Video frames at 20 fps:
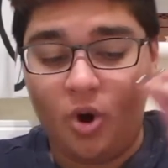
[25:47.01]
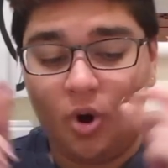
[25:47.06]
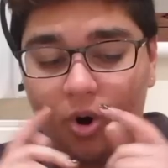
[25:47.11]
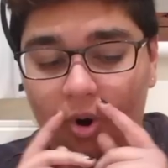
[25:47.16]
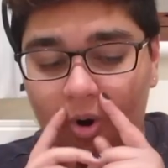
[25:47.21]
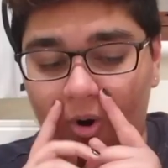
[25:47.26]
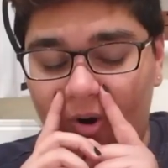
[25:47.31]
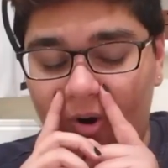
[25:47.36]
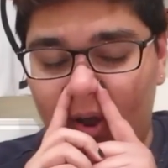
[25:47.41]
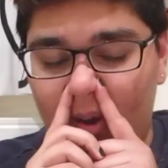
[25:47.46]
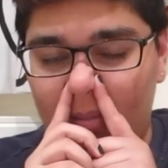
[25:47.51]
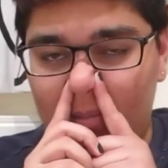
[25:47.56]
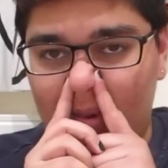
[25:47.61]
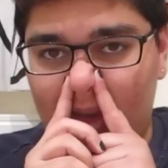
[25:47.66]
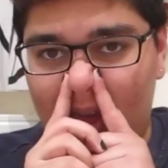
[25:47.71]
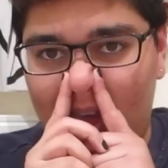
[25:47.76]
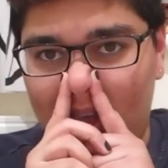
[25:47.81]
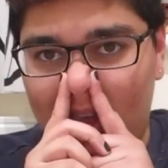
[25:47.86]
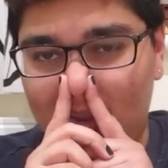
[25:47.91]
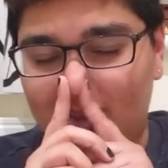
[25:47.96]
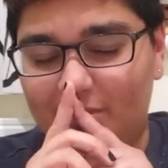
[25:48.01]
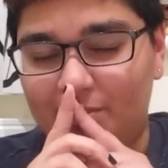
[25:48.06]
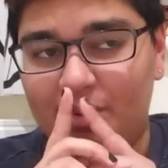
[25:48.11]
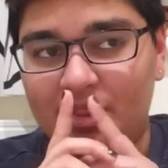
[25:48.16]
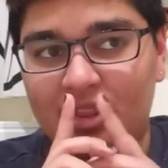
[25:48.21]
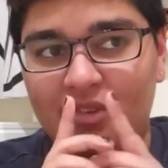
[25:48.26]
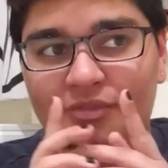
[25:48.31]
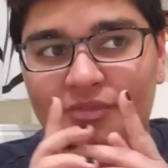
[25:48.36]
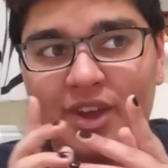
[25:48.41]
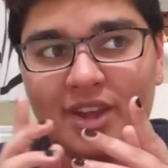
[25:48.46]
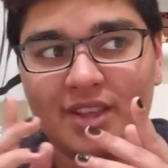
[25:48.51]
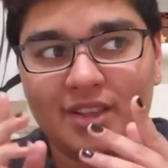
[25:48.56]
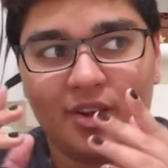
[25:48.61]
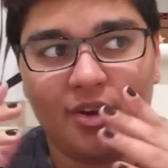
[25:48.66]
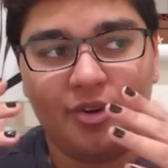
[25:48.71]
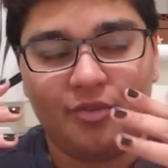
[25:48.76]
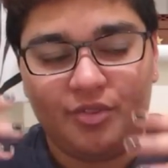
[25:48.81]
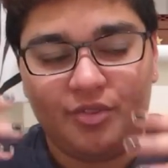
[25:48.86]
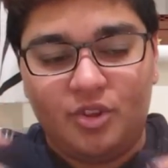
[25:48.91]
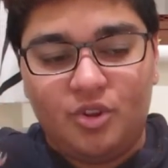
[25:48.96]
But the fact
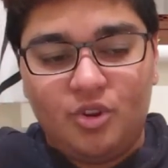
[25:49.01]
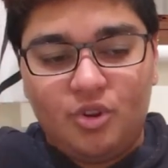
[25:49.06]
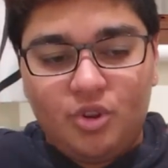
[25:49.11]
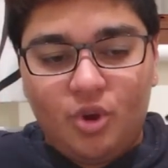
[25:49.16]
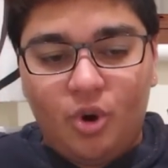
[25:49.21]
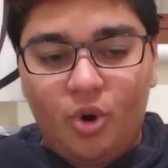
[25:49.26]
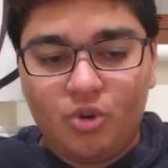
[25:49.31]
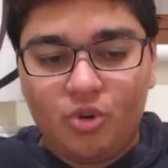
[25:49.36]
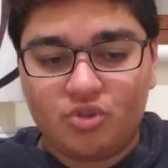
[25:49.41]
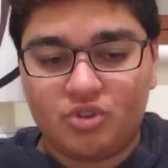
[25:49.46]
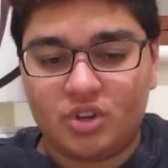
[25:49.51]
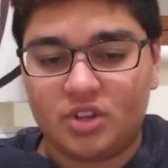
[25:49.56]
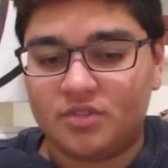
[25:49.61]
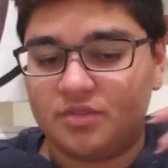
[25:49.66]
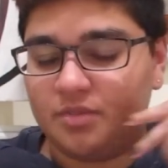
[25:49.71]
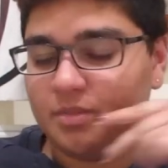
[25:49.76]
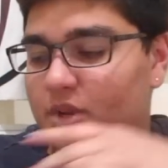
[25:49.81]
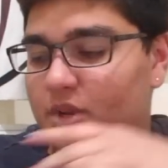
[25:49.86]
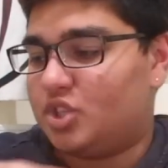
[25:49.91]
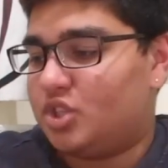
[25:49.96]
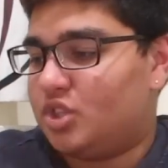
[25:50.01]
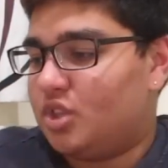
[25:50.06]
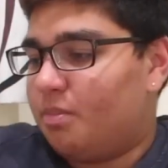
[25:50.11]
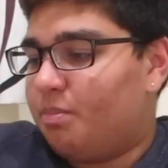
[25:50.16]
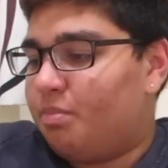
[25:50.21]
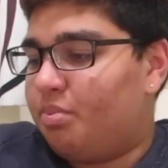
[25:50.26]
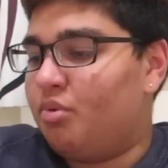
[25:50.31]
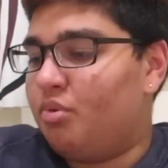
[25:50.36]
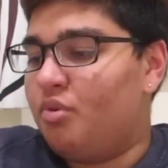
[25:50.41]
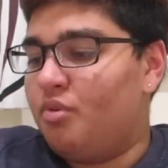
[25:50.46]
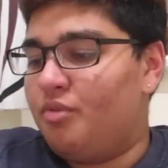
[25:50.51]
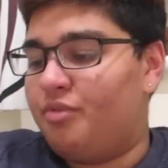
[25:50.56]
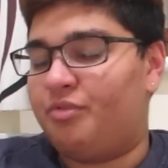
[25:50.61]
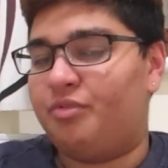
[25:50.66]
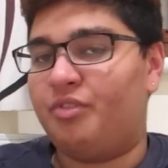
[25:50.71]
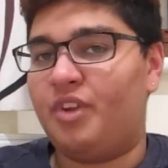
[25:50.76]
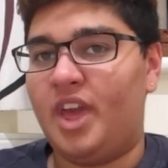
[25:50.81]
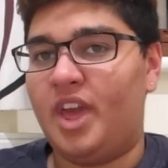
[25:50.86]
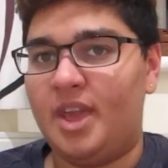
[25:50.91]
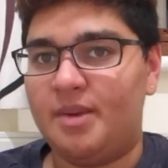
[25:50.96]
of, the whole transformation, the blue
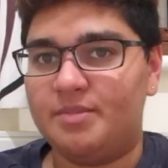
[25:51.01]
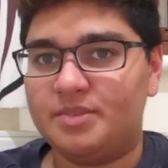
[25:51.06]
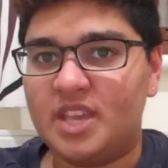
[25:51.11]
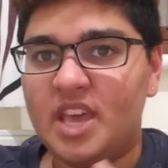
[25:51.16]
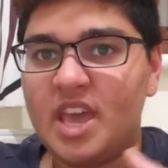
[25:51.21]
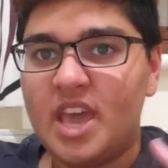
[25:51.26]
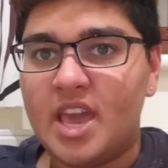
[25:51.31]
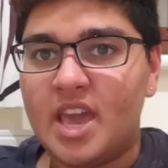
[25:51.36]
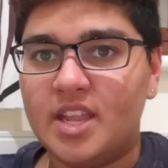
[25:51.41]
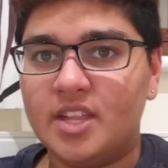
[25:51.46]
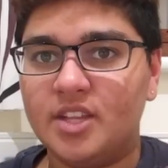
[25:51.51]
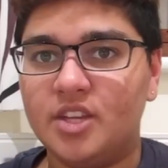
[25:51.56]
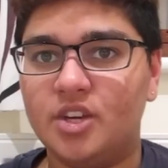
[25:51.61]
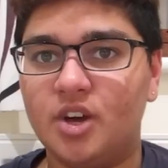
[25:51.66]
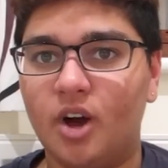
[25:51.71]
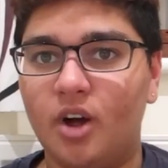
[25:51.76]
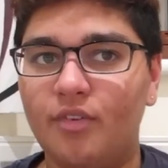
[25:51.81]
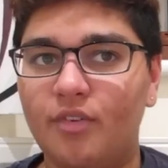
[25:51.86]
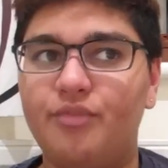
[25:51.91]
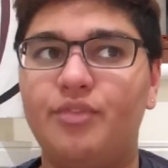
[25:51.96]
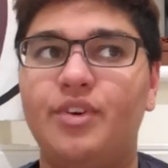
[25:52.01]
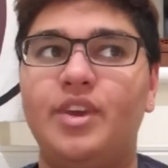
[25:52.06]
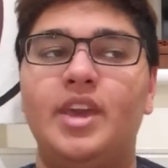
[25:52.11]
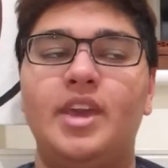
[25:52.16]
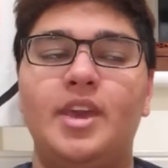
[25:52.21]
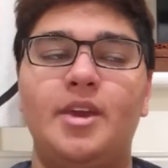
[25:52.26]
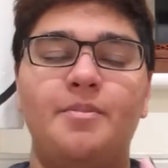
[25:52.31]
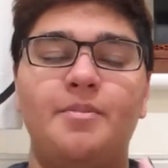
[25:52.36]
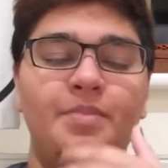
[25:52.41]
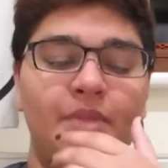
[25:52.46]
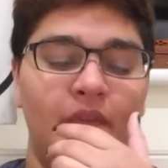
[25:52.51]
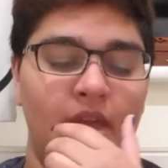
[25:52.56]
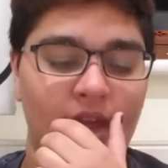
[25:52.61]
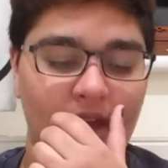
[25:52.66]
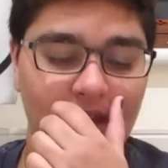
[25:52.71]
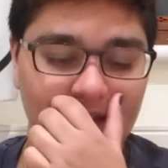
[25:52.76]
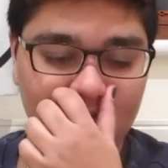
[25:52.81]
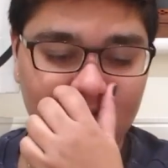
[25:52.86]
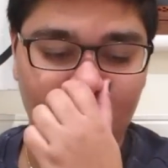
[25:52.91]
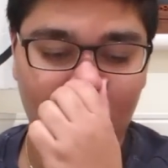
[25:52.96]
flames engulfing him,
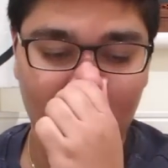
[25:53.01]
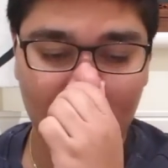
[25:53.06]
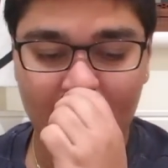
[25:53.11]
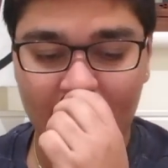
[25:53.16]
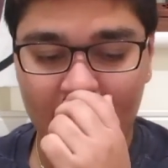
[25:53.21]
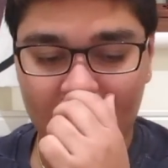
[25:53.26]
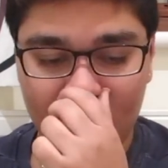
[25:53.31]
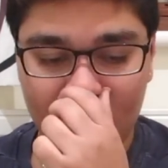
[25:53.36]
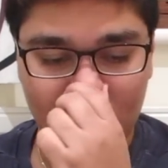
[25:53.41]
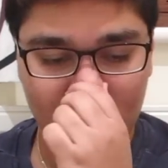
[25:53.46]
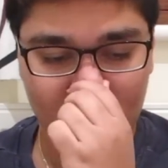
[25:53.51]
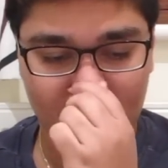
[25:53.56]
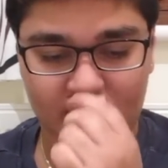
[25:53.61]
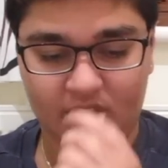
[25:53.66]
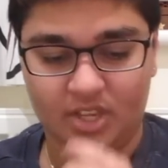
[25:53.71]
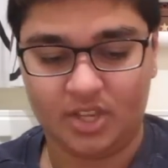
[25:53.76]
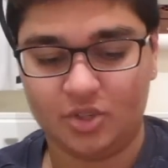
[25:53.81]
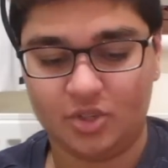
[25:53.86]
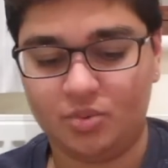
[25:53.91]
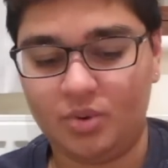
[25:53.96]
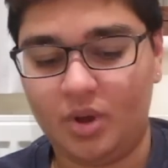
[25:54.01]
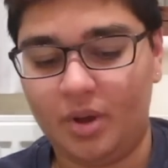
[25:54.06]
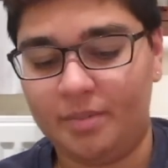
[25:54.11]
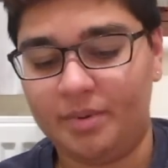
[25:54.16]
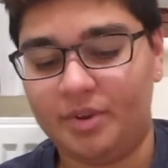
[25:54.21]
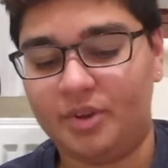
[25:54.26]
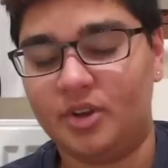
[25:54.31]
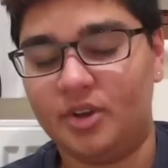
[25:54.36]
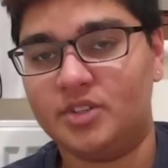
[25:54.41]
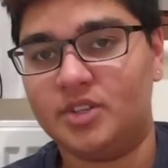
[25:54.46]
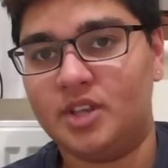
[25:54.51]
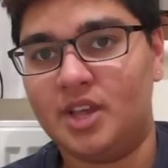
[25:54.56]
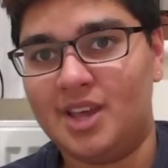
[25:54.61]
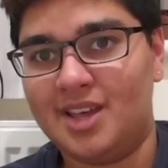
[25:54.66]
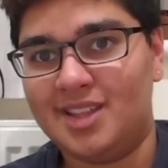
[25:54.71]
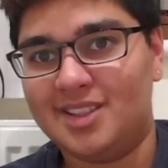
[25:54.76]
is very, very interesting as well, because